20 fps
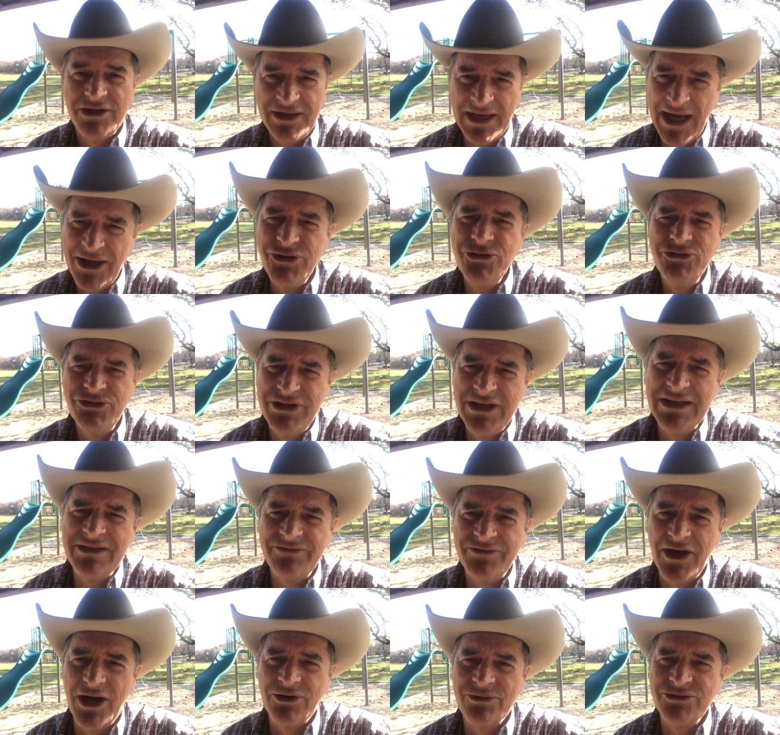Yeah, you
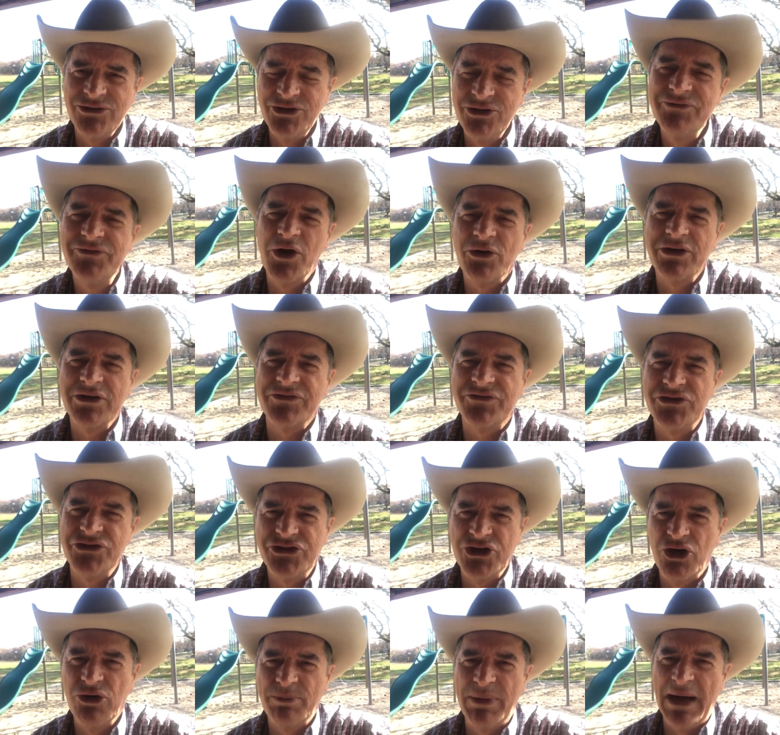did vote. You voted for
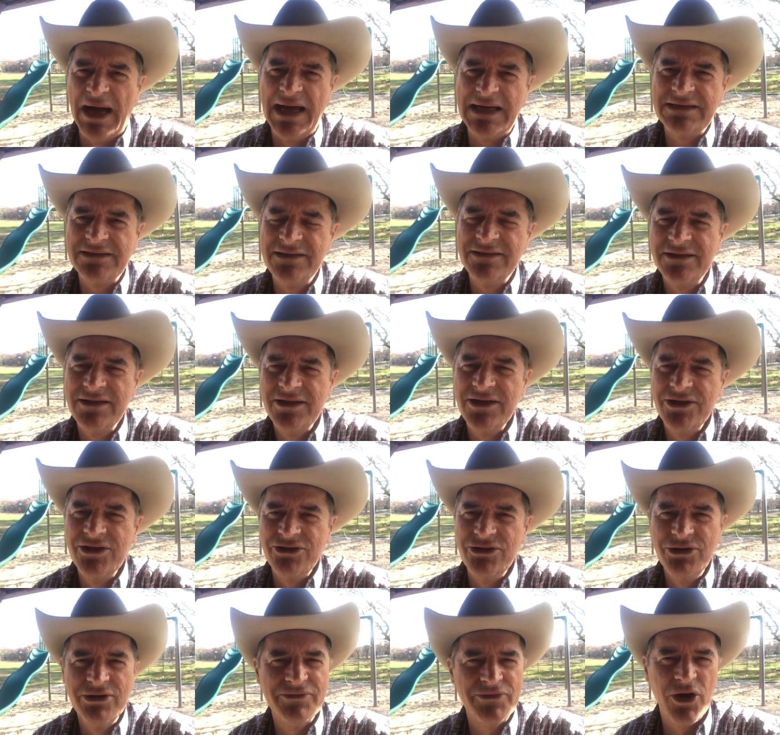Joe Biden.
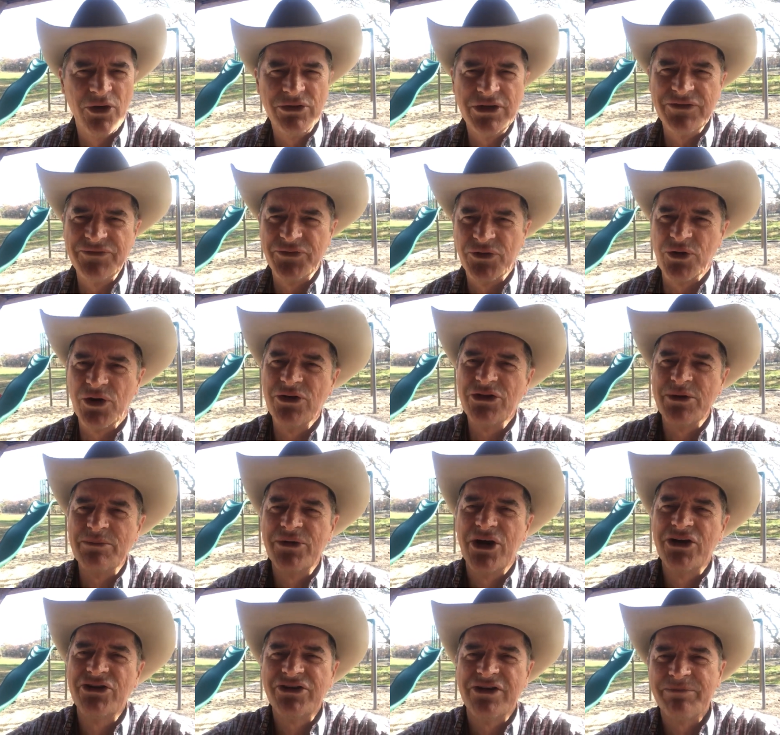You voted for the
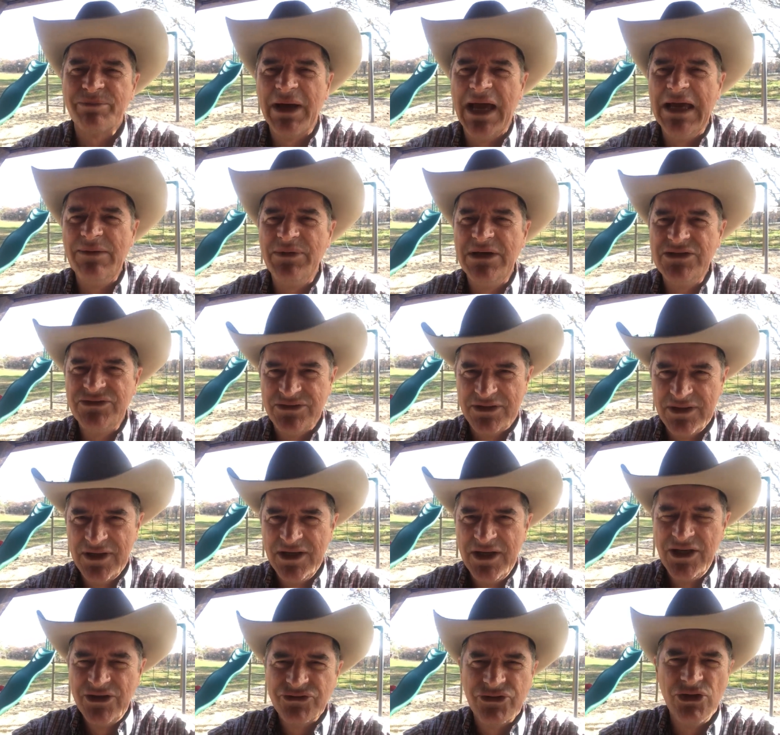murder of babies.
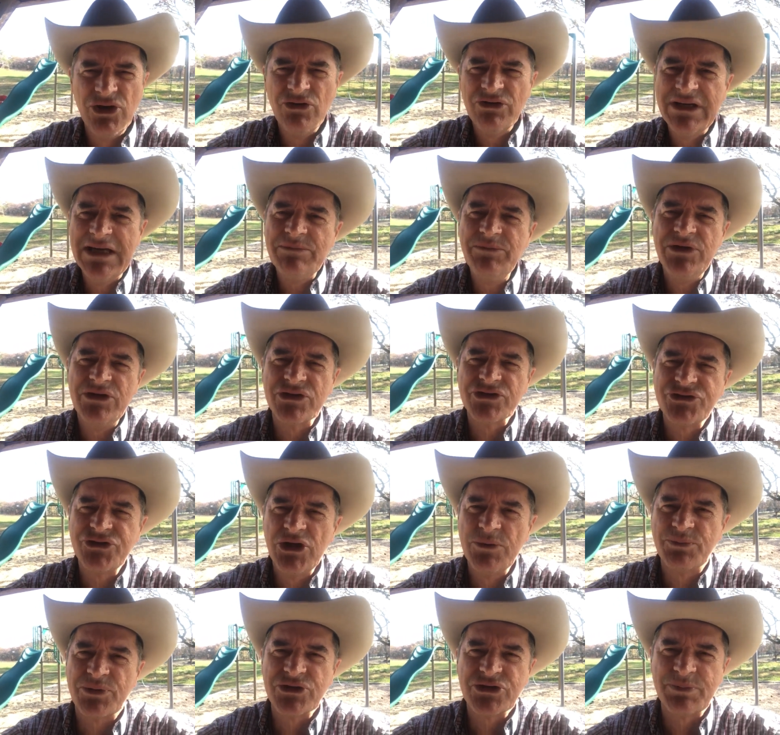So don't give me your
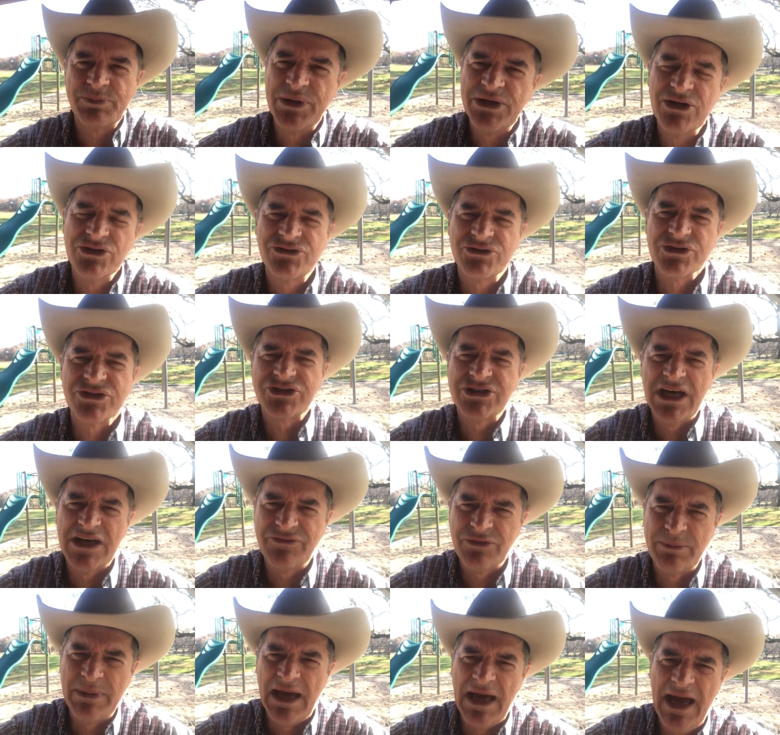super spiritual
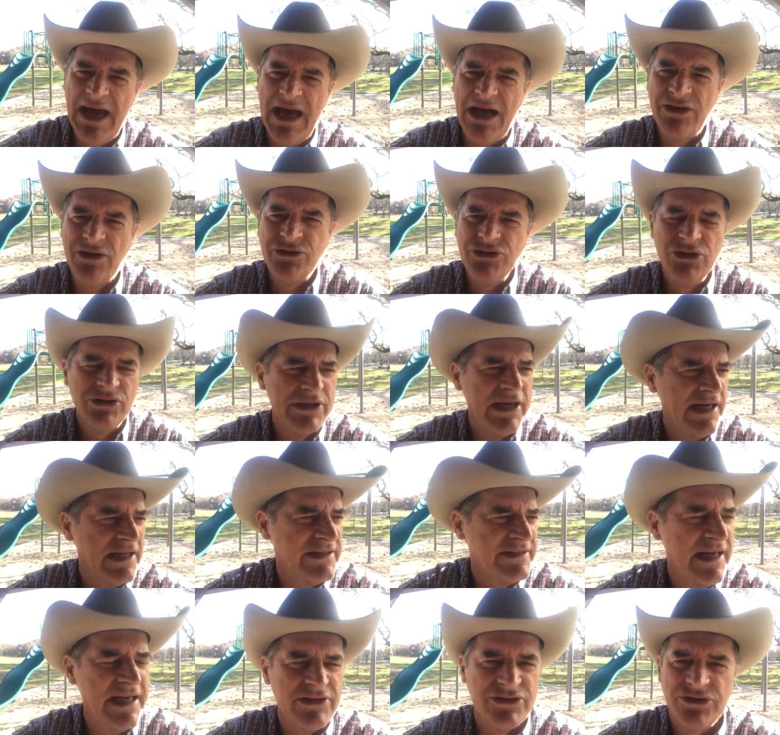stuff about how you
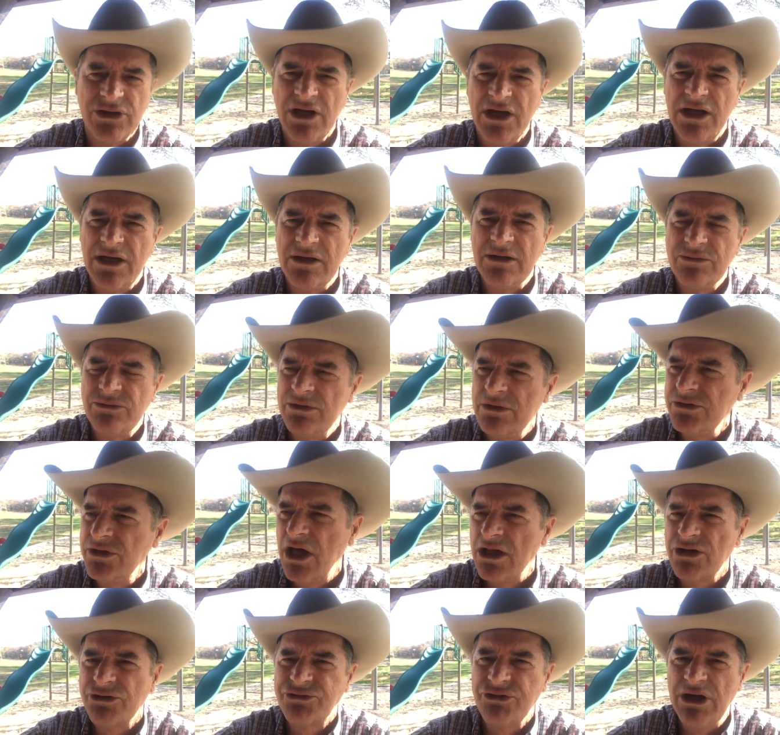can't take uh,
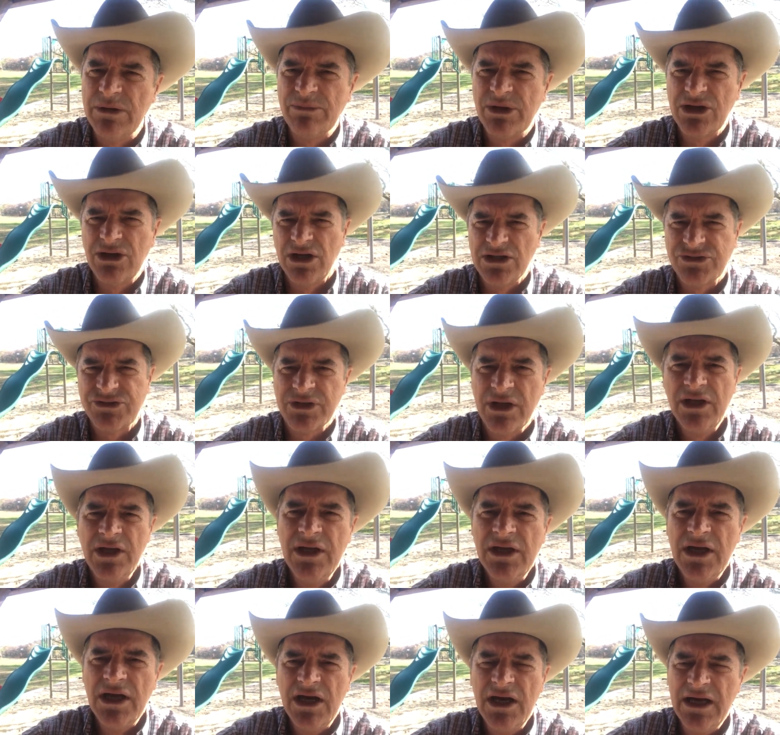Donald Trump because
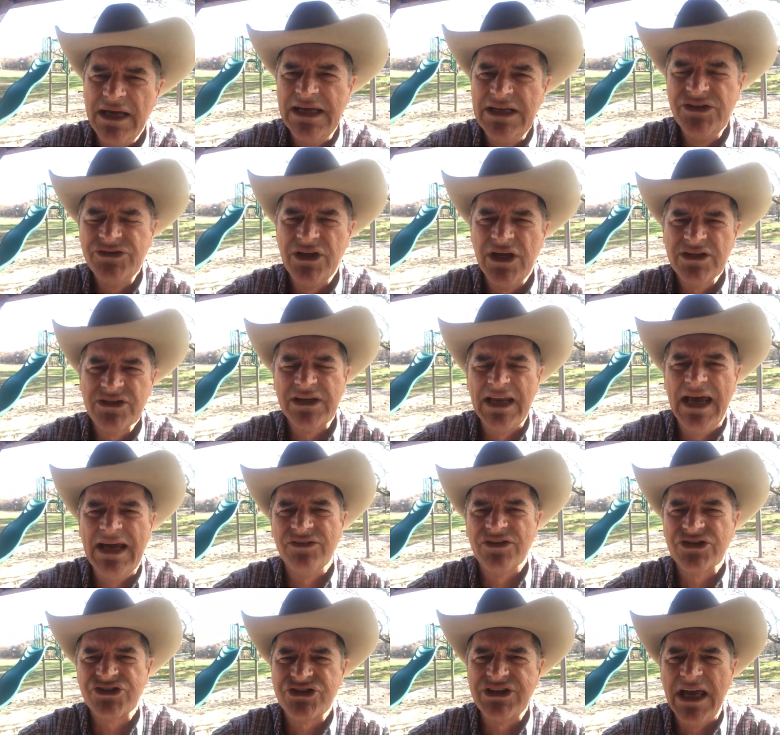uh, he doesn't
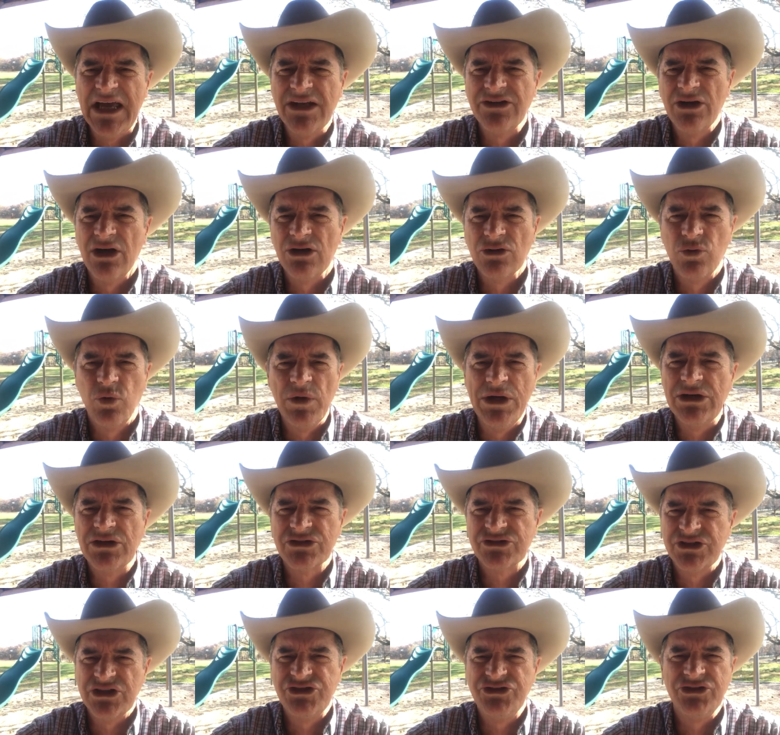have the stand on
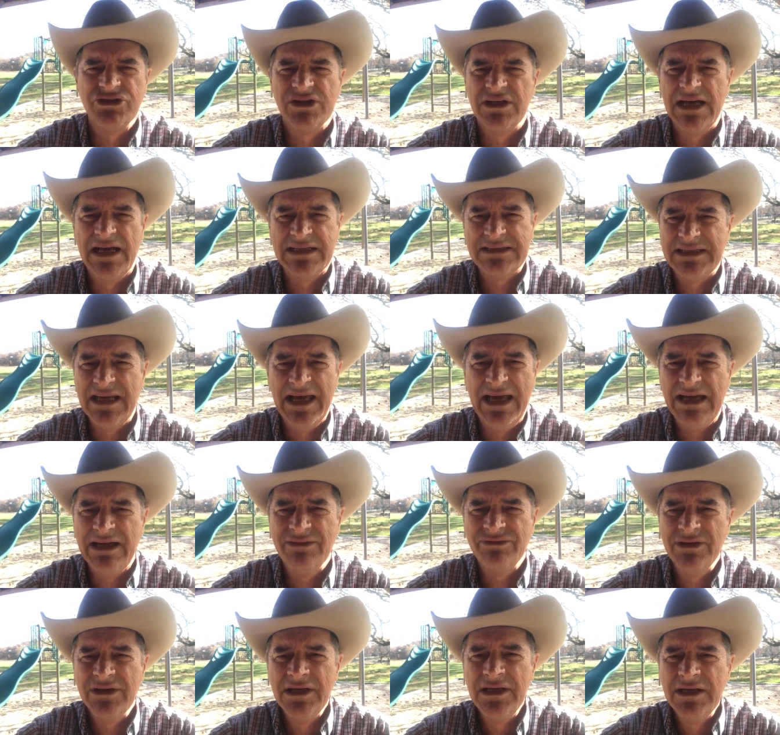queers that you'd like to
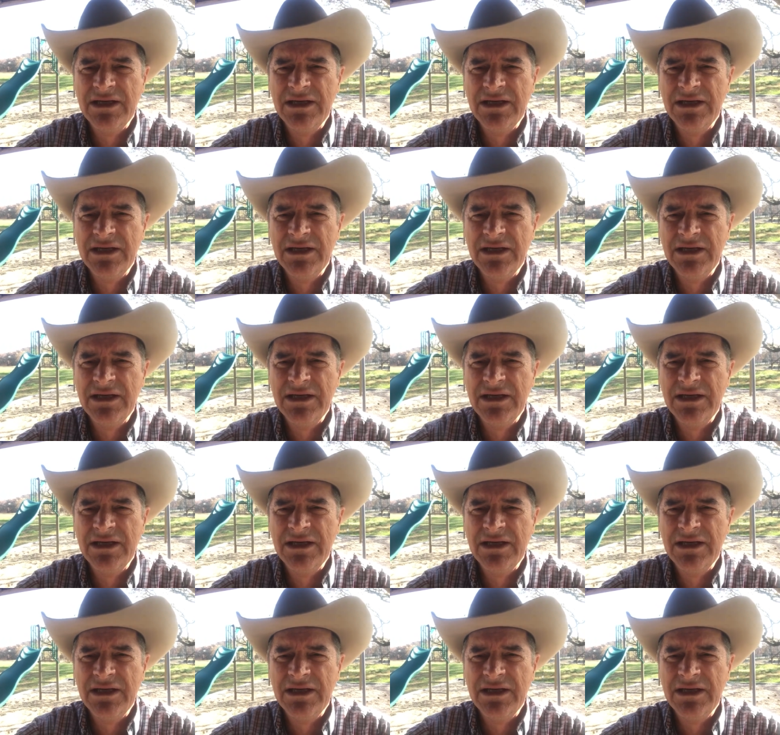have.